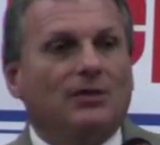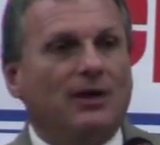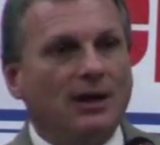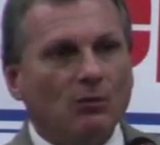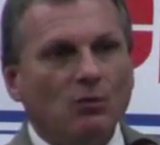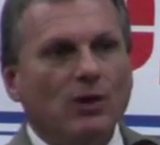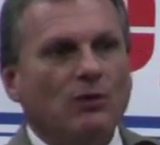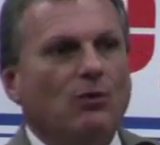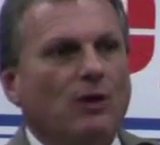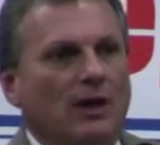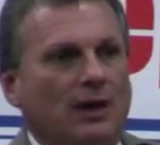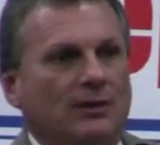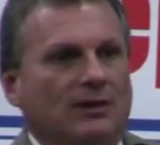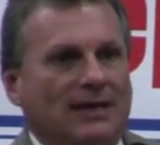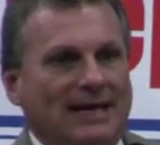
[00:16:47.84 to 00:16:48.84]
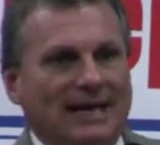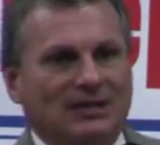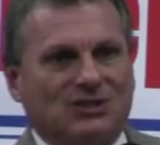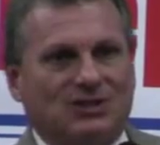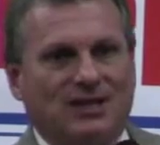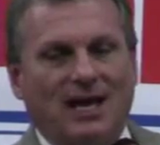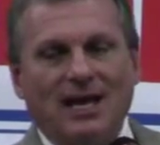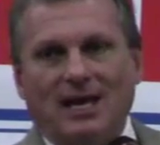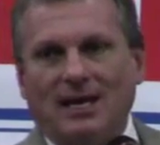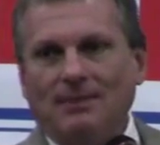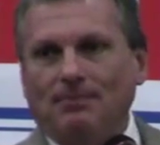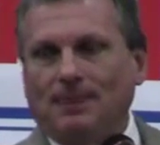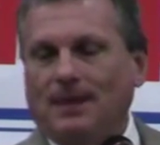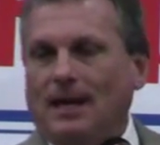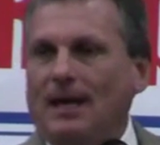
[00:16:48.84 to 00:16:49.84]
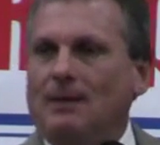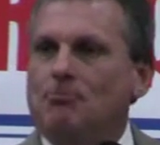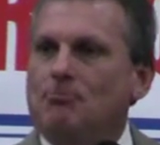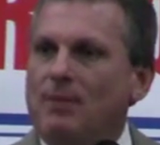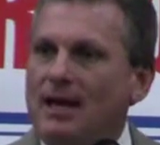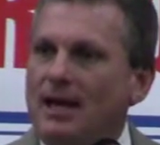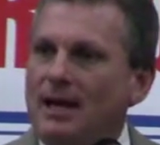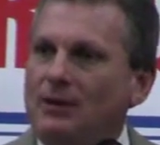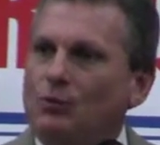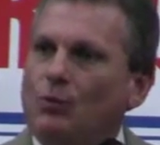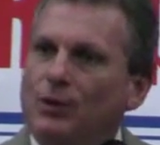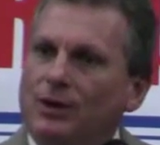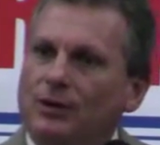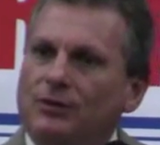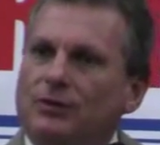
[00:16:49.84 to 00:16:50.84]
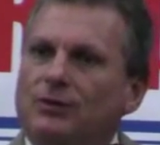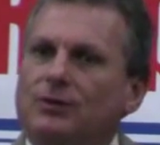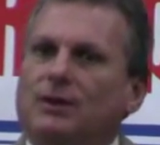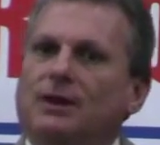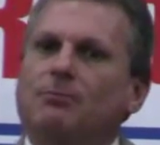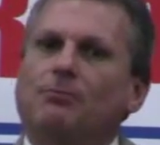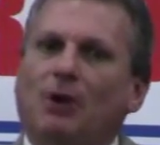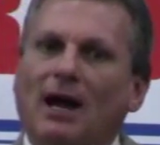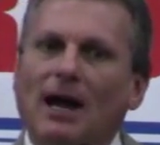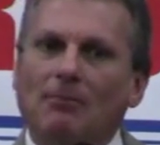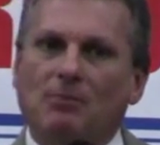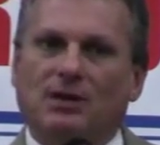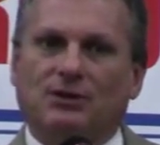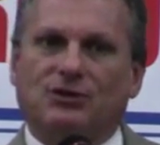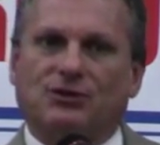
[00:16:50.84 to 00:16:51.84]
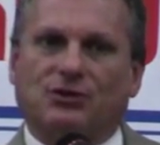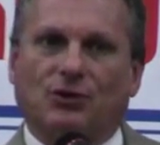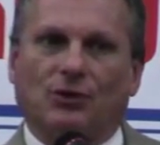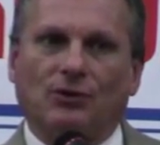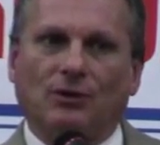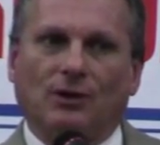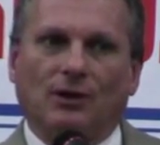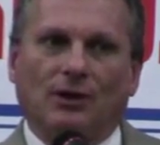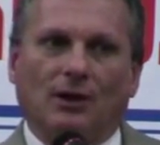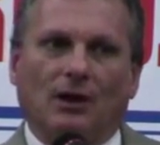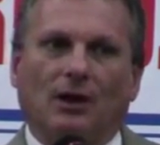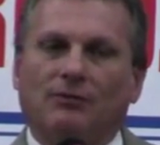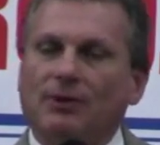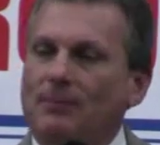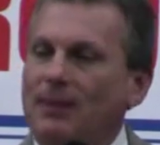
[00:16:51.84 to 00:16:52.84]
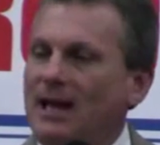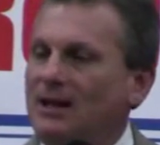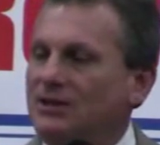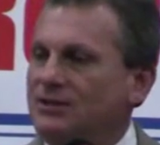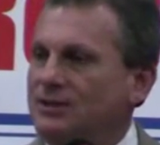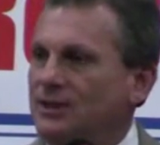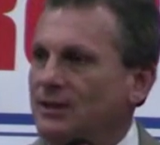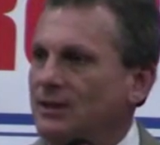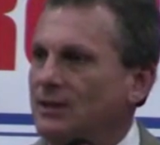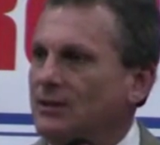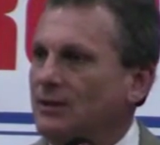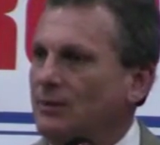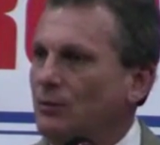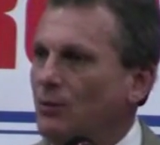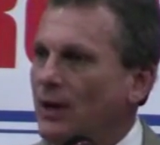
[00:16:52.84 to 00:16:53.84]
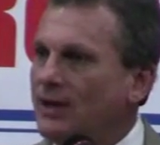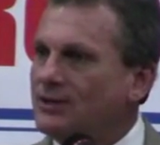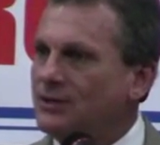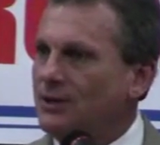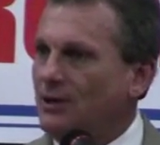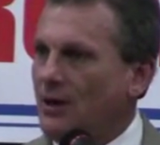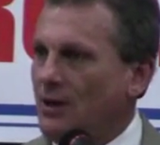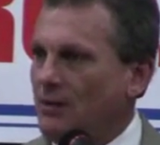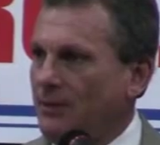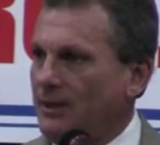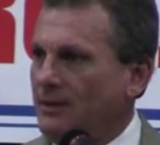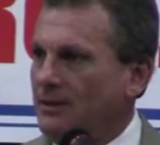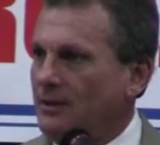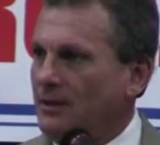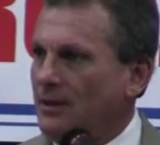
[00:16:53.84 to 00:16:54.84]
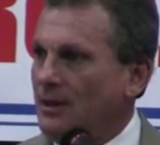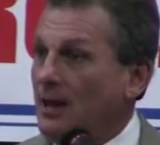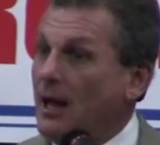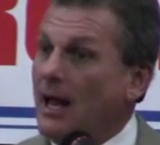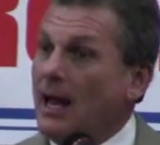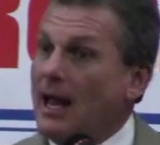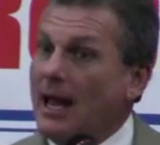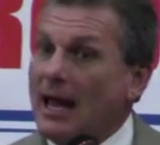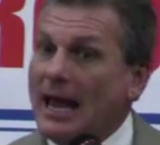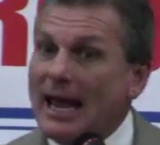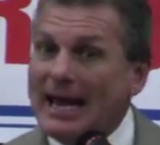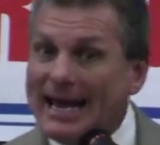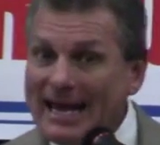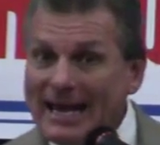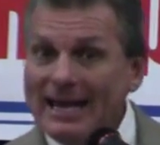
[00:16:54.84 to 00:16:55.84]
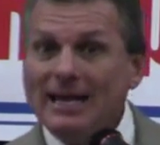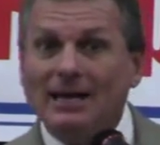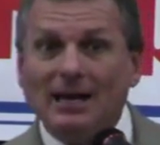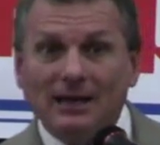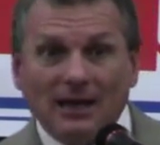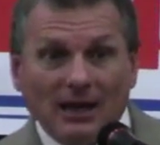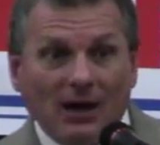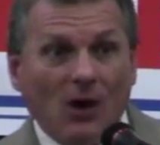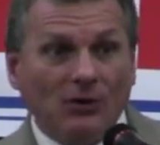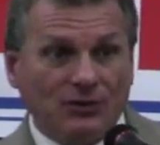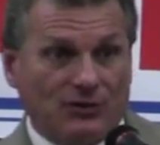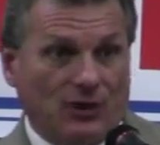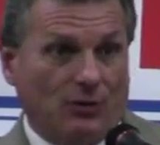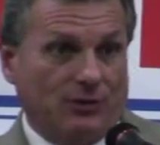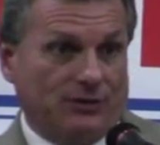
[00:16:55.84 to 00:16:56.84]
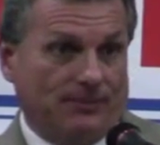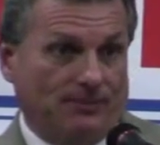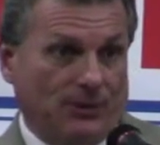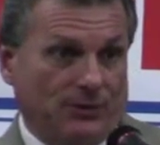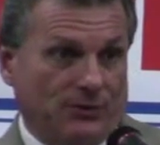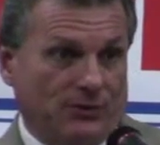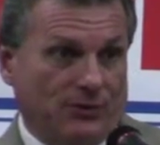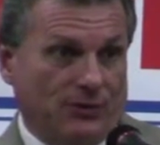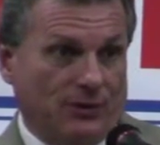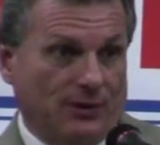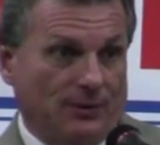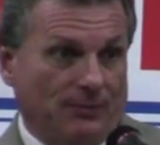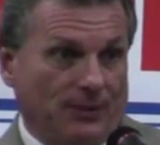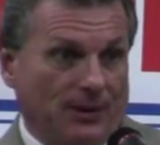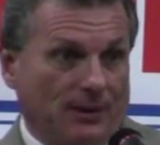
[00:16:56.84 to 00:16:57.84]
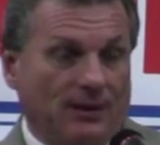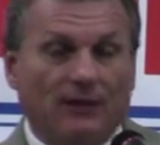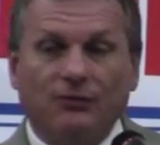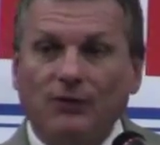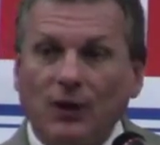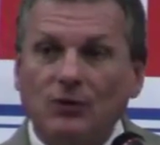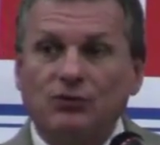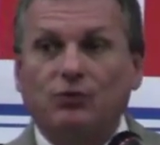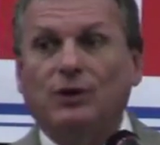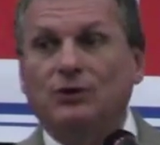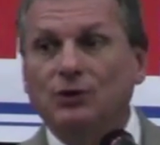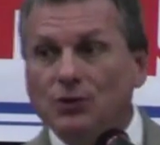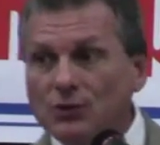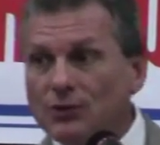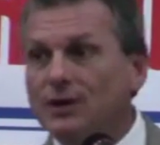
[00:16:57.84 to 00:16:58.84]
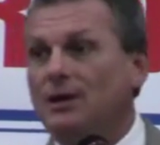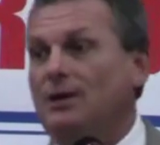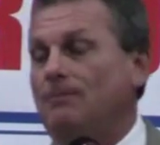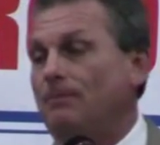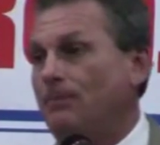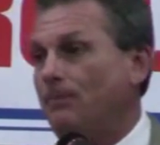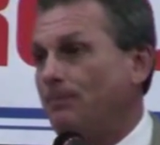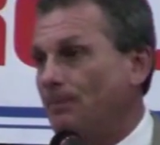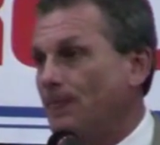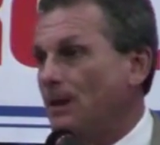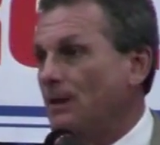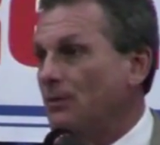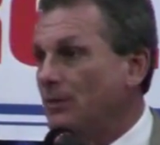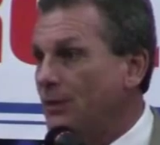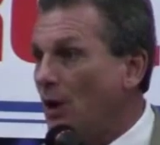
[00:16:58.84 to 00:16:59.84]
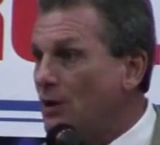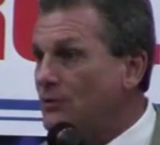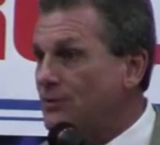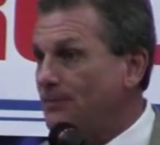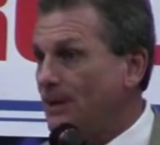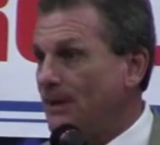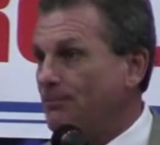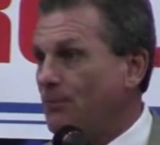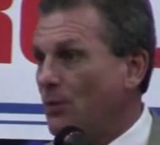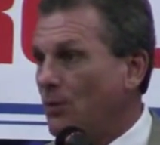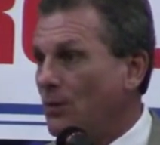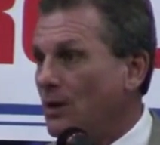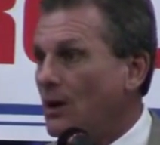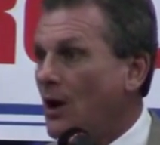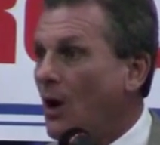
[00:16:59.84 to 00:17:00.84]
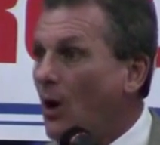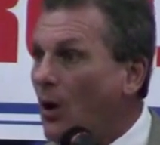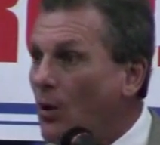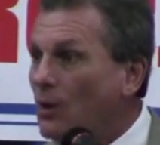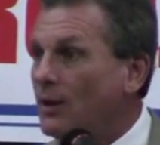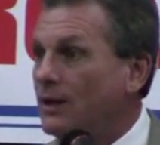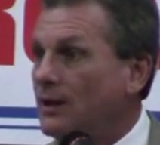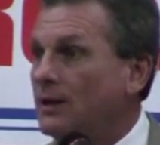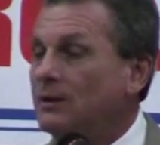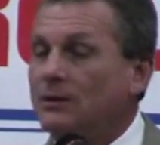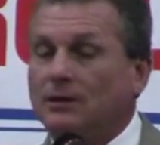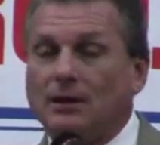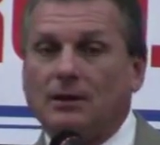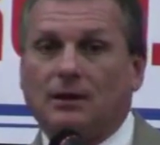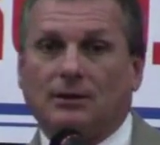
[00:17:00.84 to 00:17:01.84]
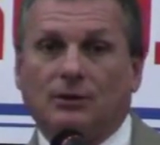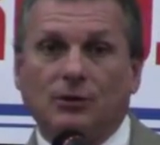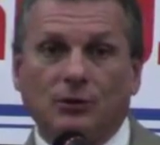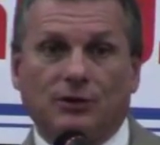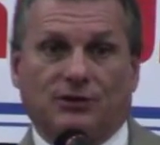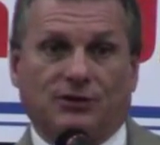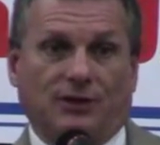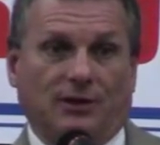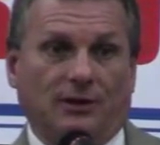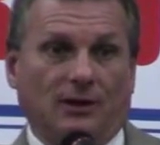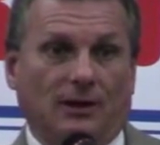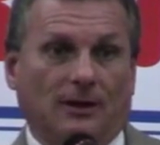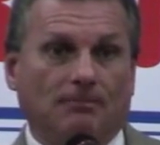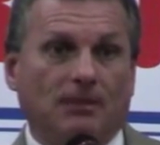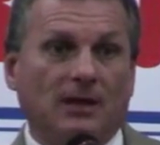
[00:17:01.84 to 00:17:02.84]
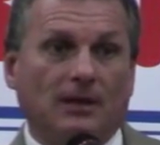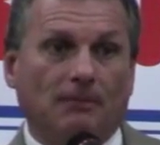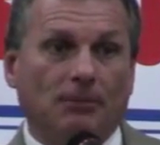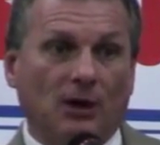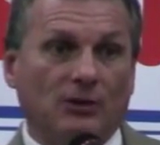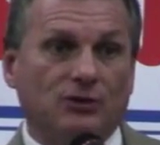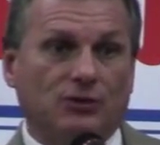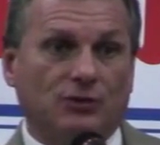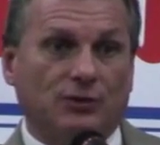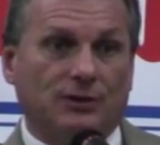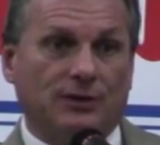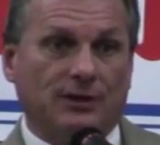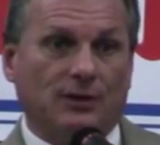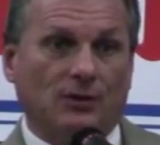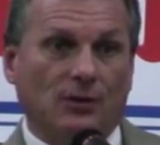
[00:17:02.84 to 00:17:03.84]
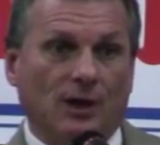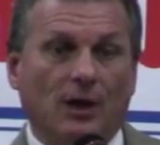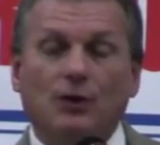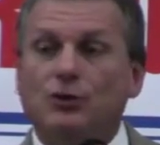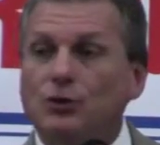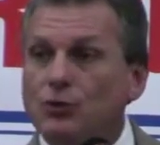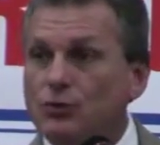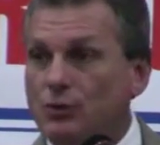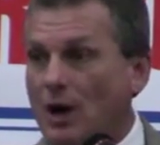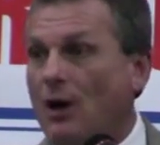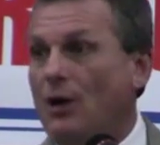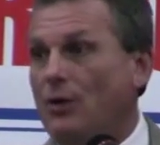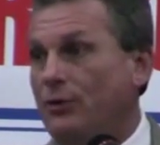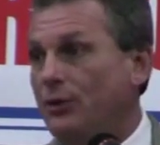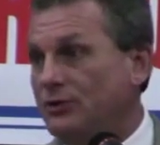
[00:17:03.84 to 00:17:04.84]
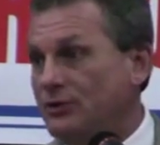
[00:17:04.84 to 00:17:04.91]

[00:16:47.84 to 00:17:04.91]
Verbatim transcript: Then we went the next day and met with the prime minister of the Palestinian Liberation Army. He also was opposed to it. Now, folks, when you get those people all in unison being opposed to a deal, you know